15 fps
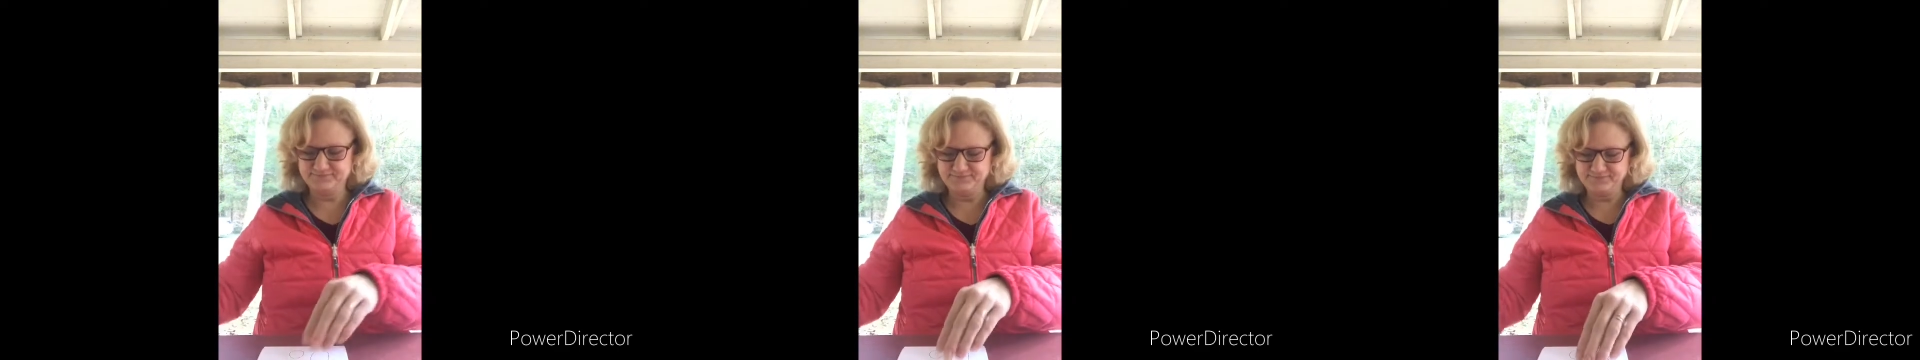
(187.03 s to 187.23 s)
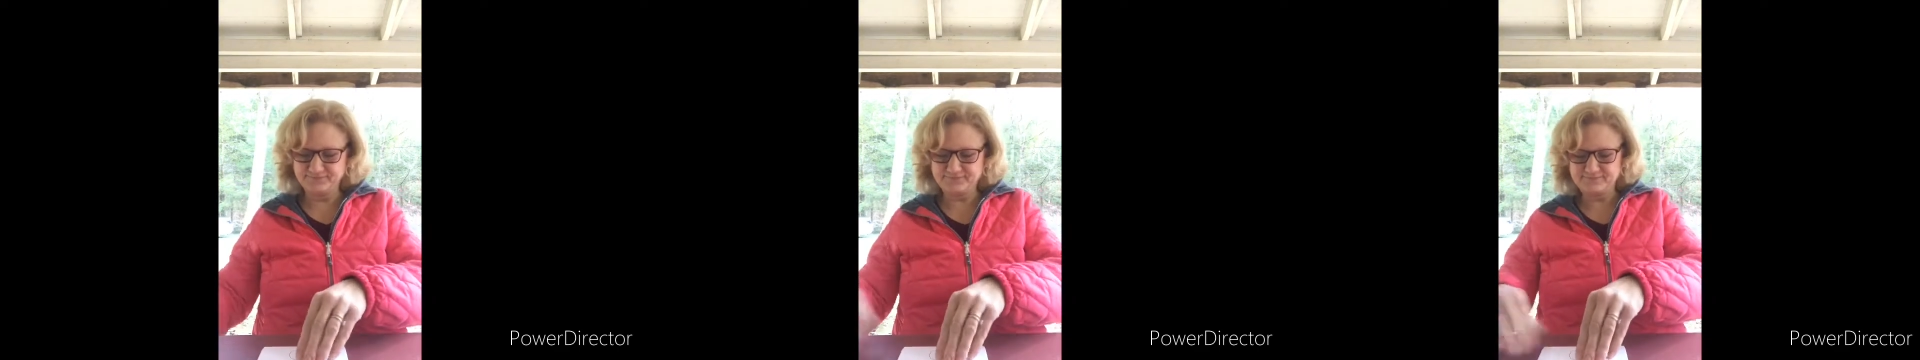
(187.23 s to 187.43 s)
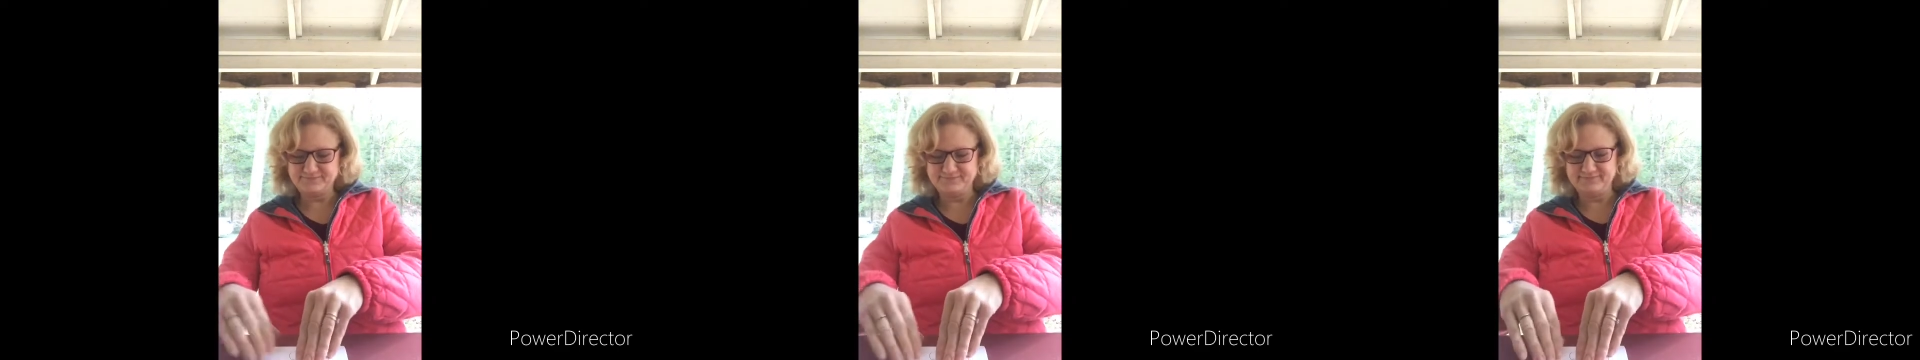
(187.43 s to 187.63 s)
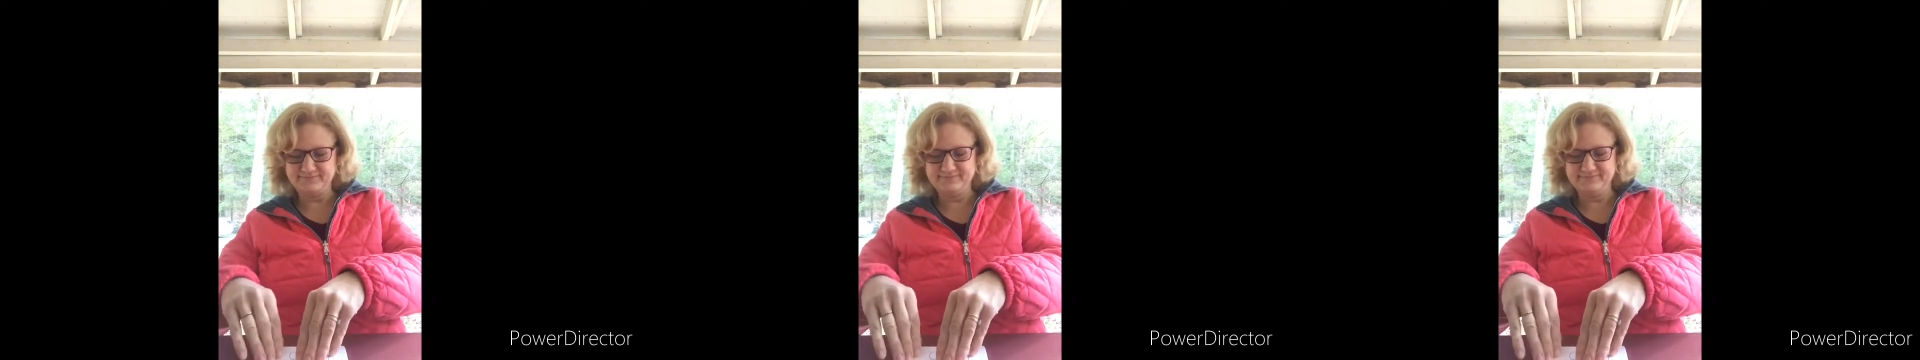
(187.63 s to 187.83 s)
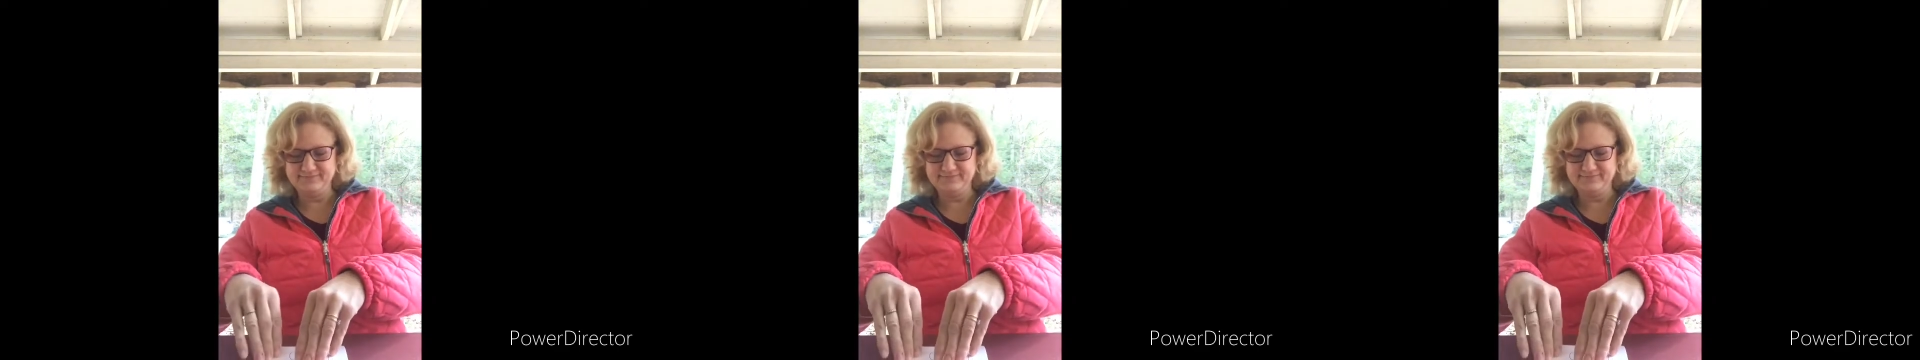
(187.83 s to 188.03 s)

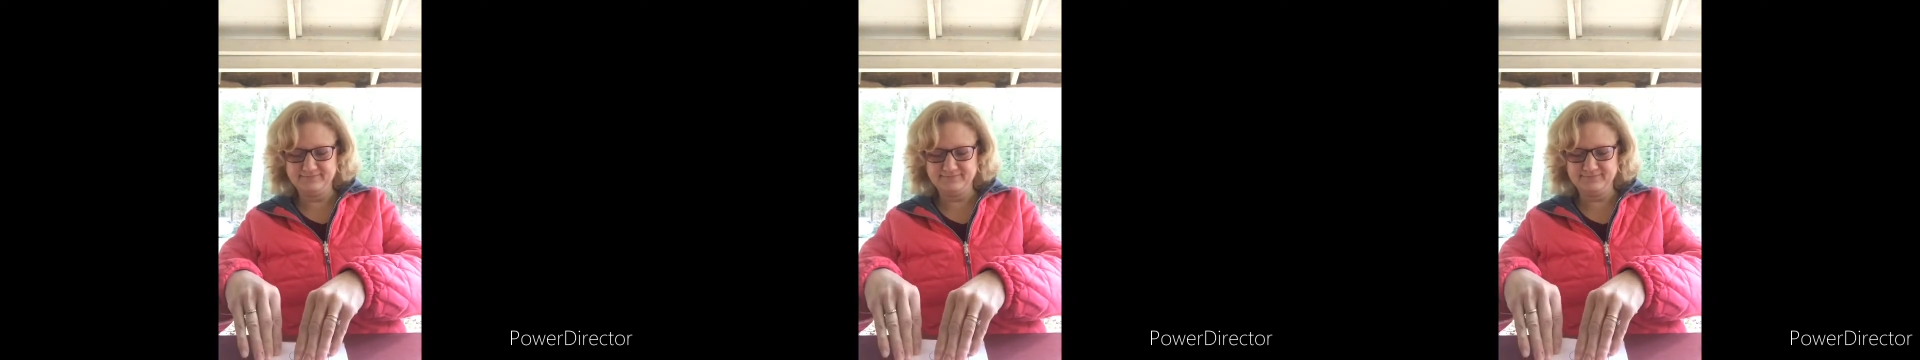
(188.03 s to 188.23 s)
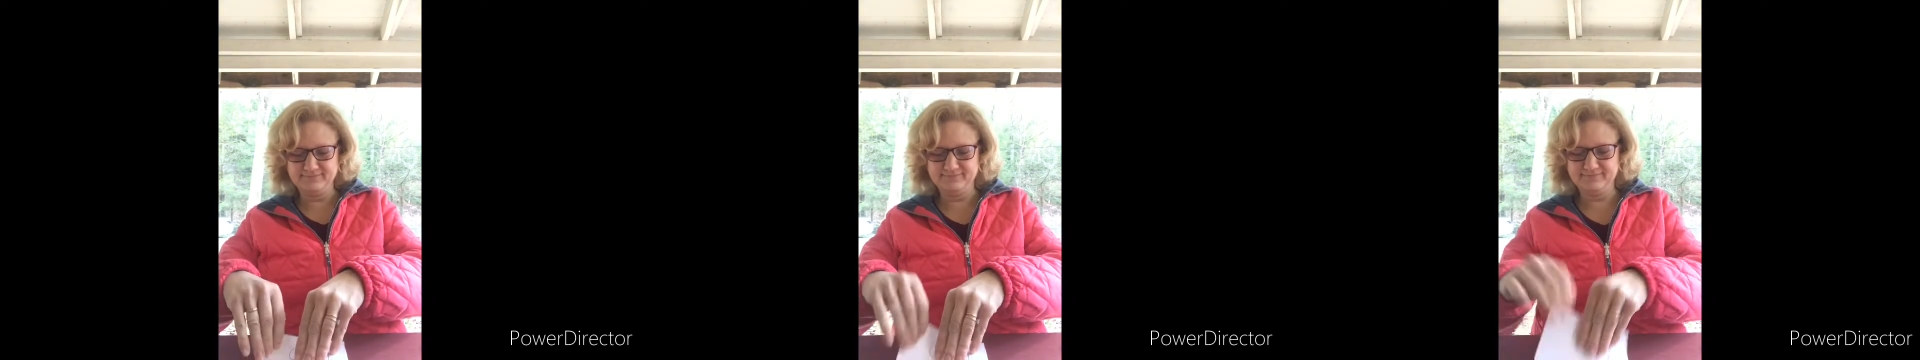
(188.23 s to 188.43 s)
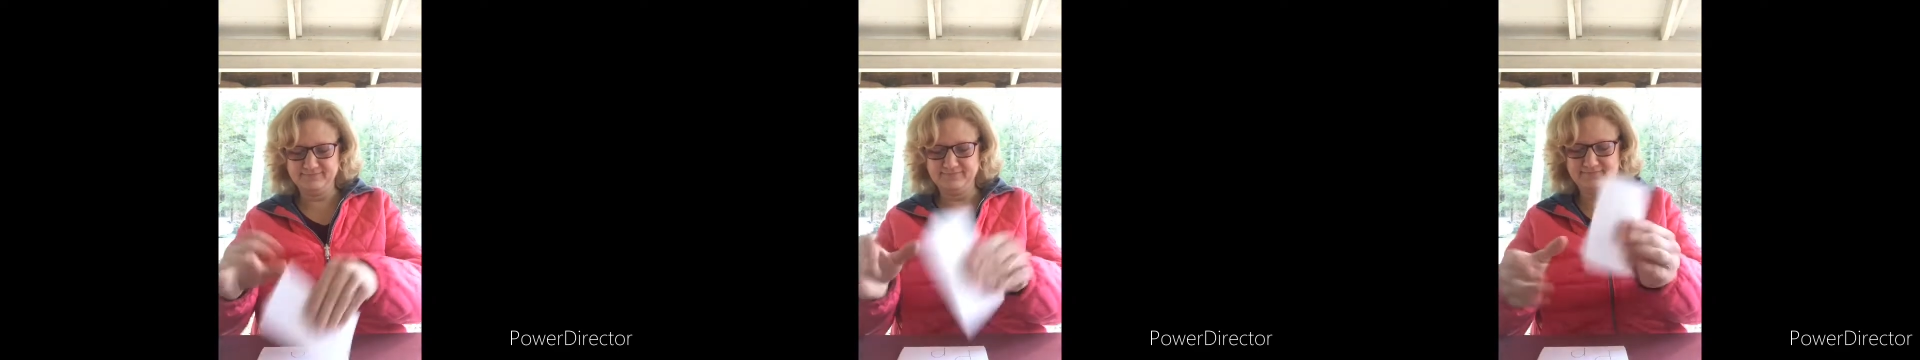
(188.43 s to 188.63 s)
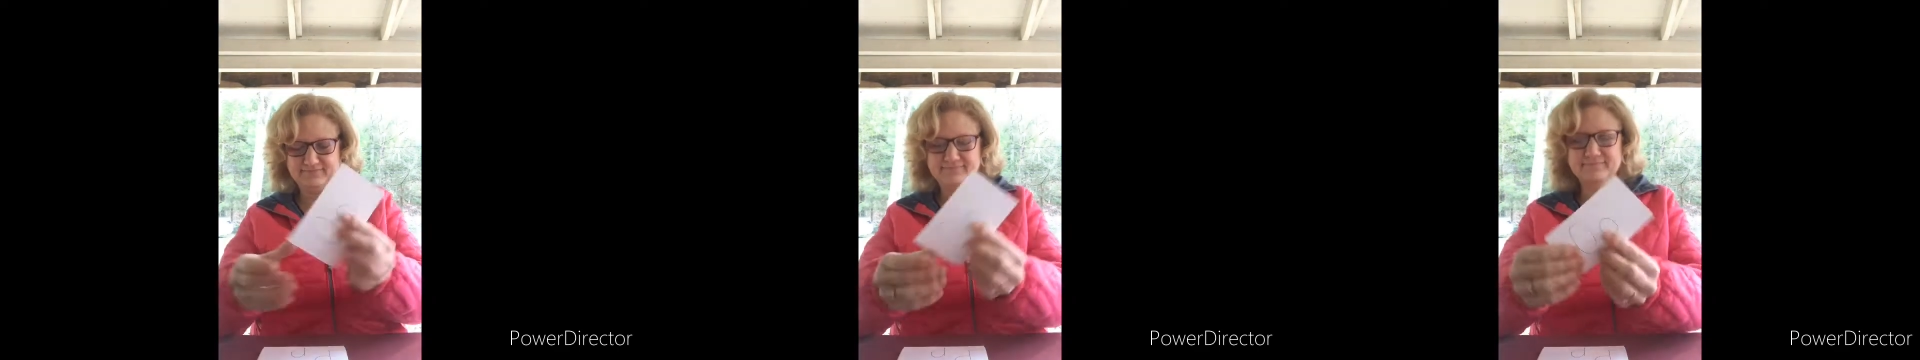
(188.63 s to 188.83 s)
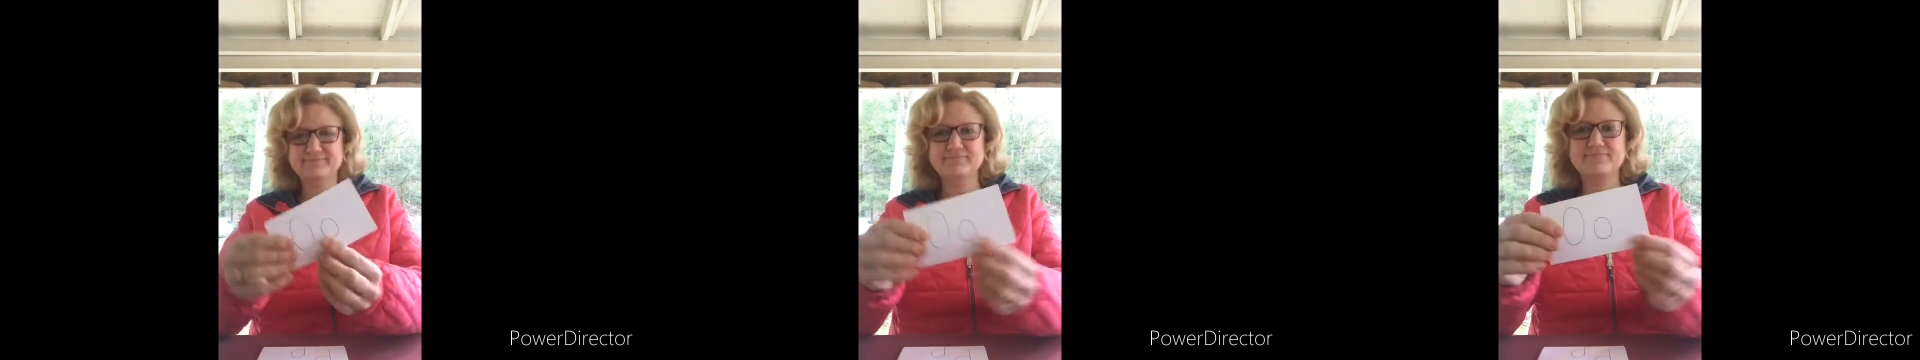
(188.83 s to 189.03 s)

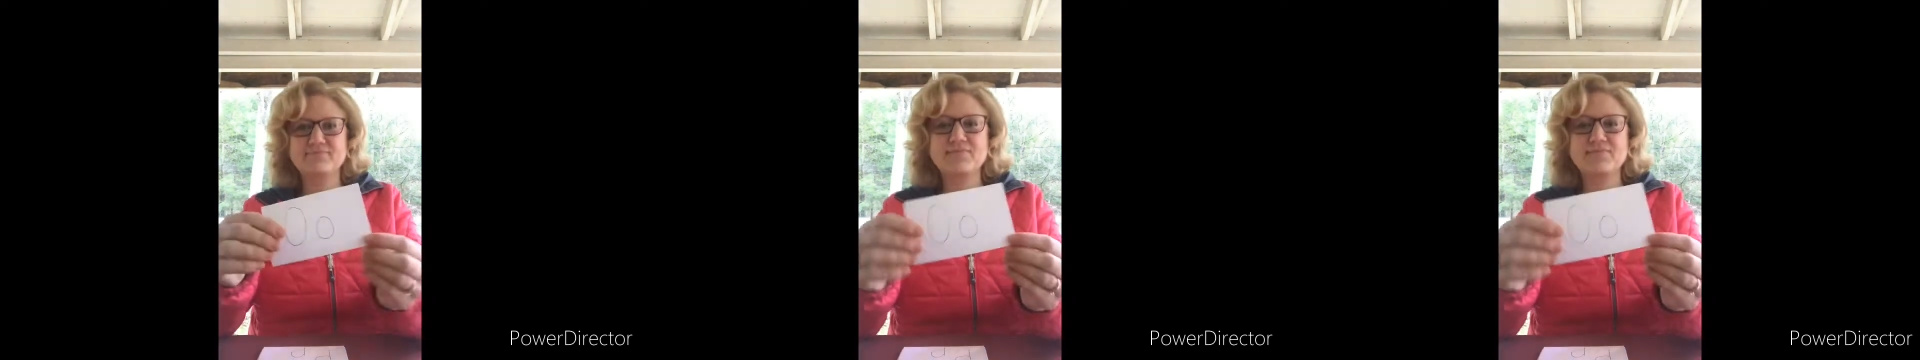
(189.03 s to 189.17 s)
No one is speaking in this clip.